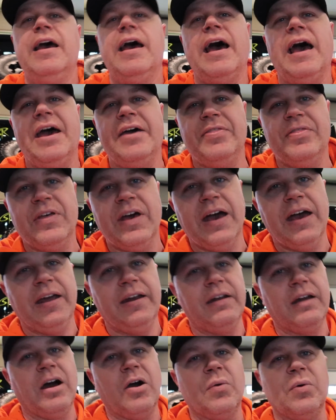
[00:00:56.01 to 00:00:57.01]
And
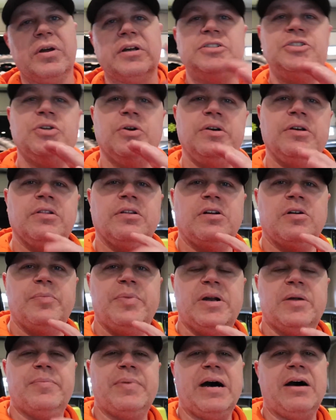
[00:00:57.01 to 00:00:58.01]
then we're gonna show you a little
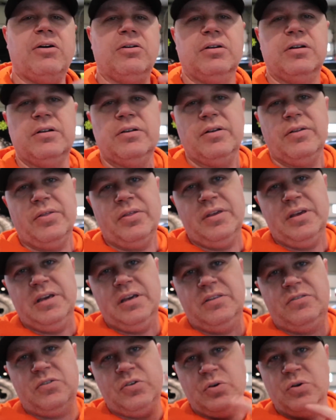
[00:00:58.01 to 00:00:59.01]
bit about
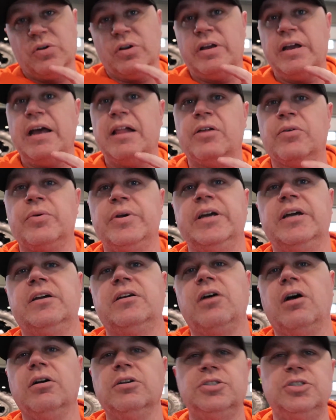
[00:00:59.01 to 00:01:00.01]
the Tuner Galleria
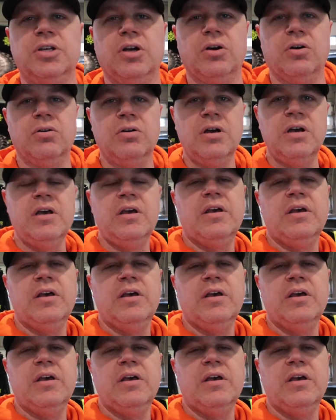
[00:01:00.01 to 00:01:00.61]
car show